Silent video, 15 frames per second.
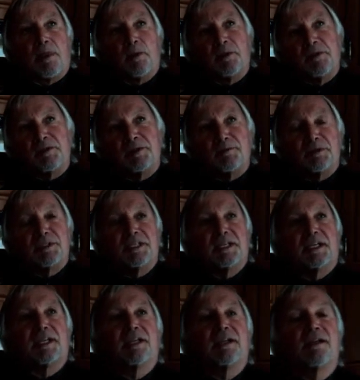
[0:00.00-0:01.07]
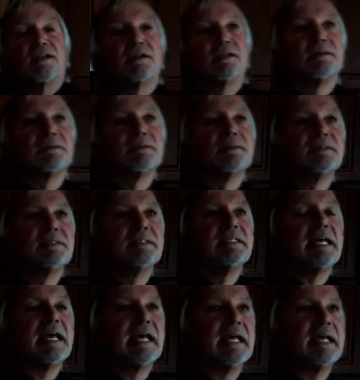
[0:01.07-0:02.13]
On this particular
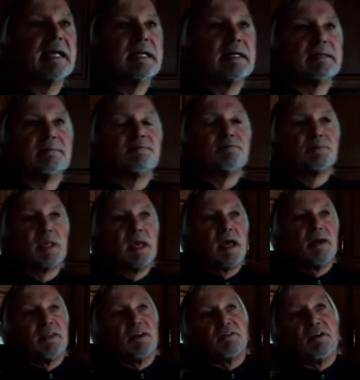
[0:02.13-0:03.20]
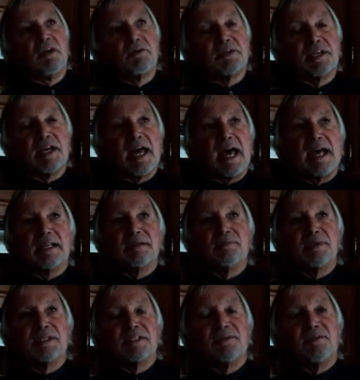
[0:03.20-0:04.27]
day, the rota had
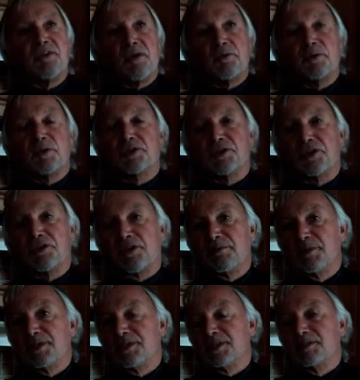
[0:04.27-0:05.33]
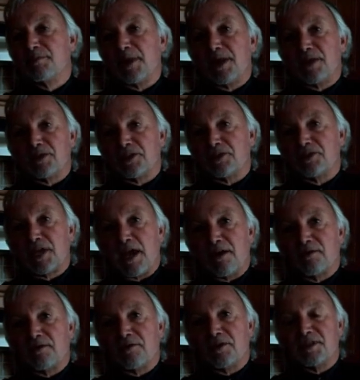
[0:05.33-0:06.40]
Miss Frobisher and Mrs. Belcher
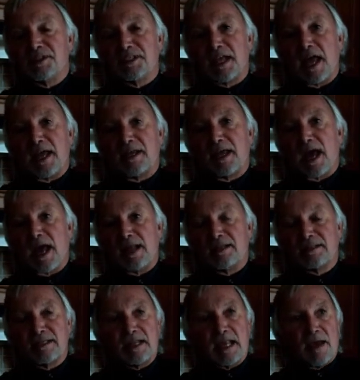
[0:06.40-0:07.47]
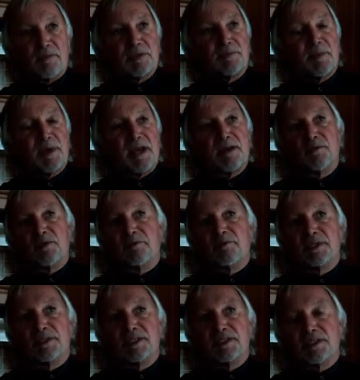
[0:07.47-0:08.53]
down for the side aisles, and I was paired with
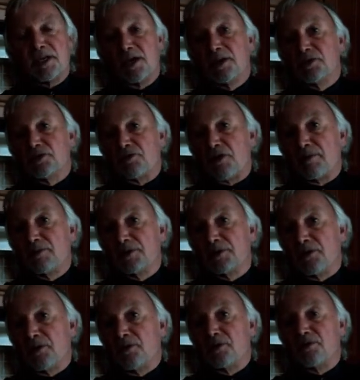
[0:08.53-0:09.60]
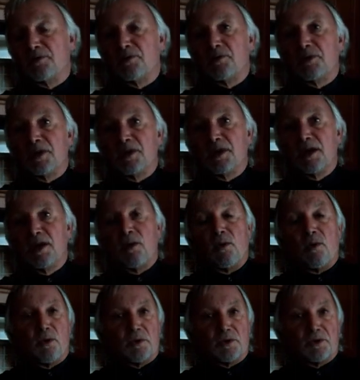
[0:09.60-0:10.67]
Mrs. Shrubsole for the
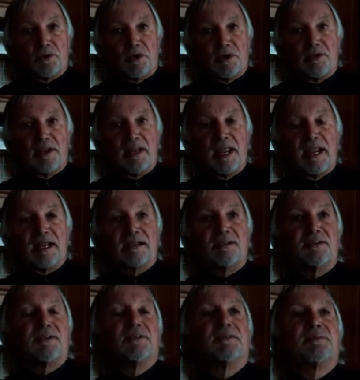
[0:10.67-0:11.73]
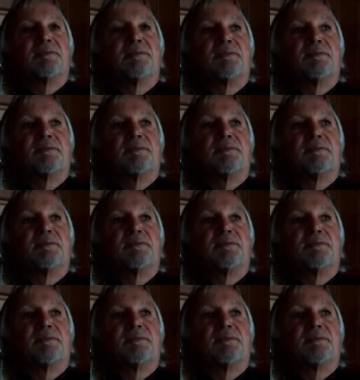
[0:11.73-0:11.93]
altar and the lectern.